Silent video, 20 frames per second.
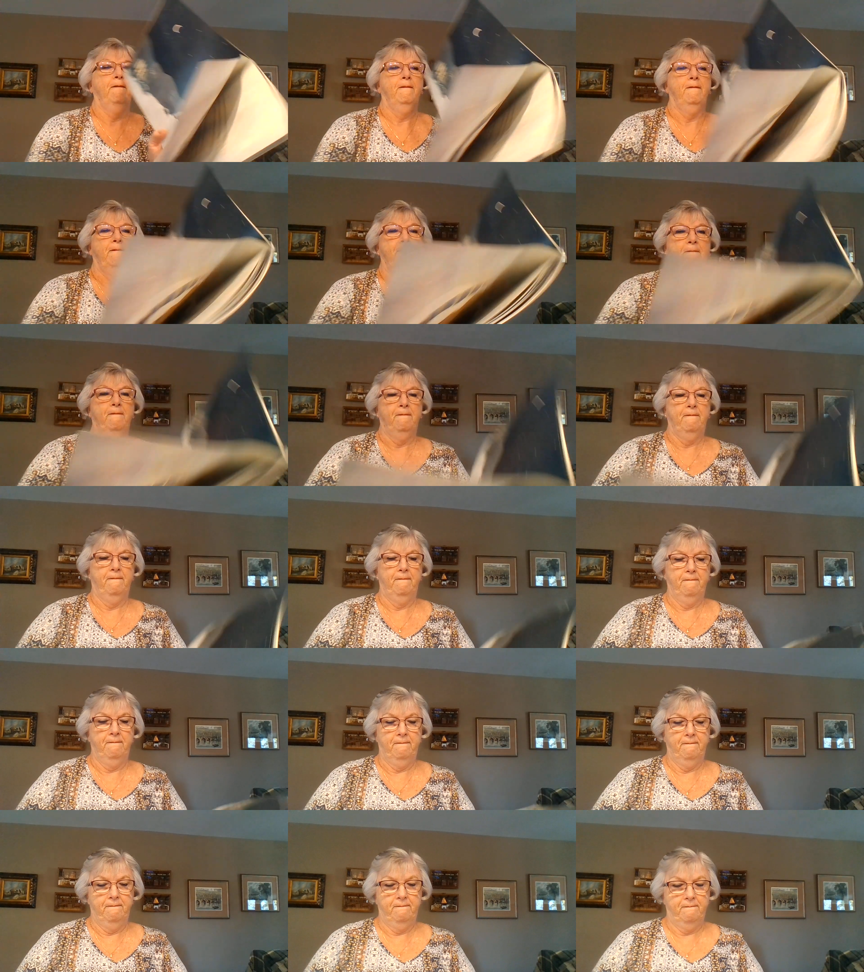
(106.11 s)

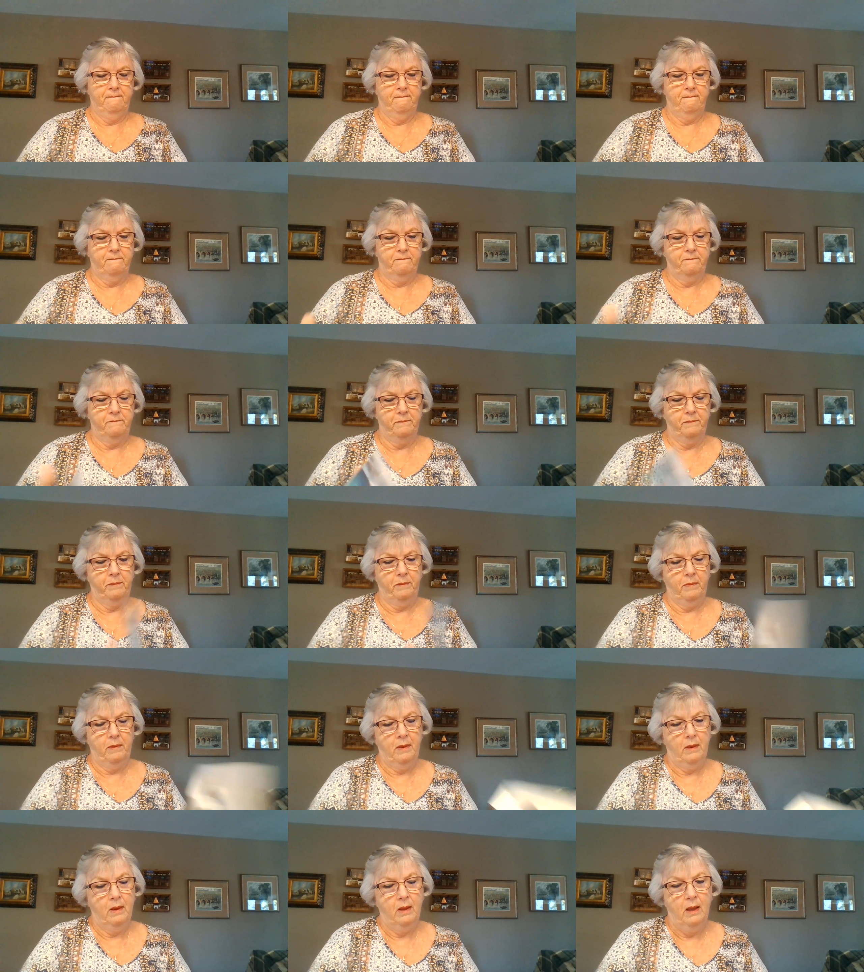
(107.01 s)

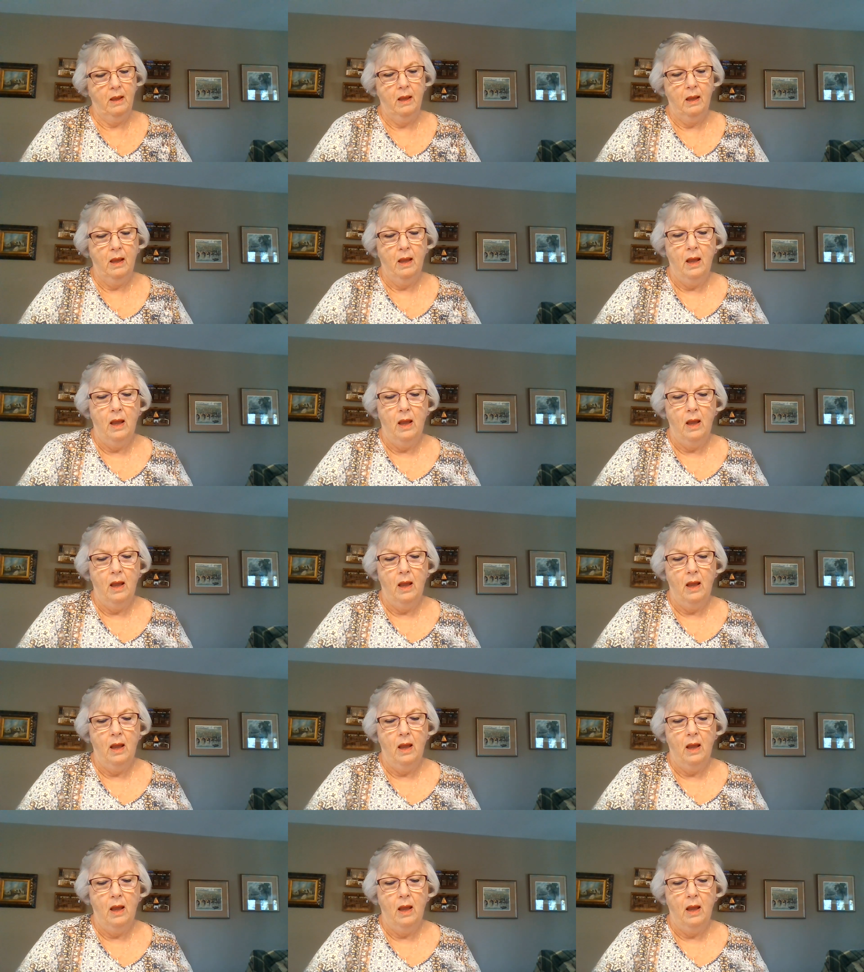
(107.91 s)
(no one is talking)